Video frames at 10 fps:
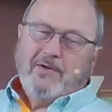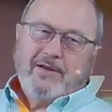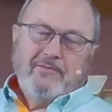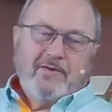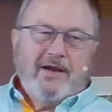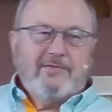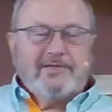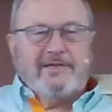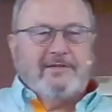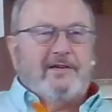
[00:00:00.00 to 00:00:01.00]
When I was
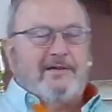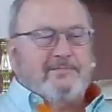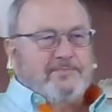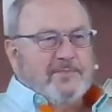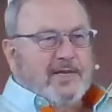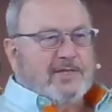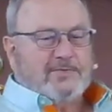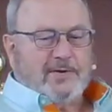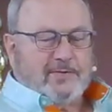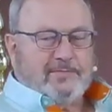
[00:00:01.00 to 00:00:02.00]
in
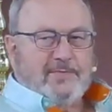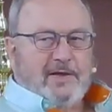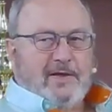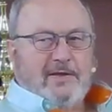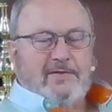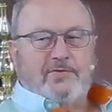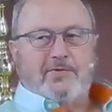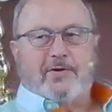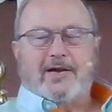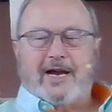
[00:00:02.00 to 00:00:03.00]
Israel, the
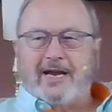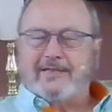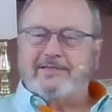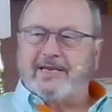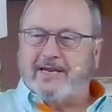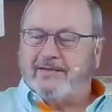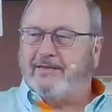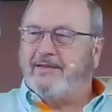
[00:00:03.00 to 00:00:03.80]
tour guide said,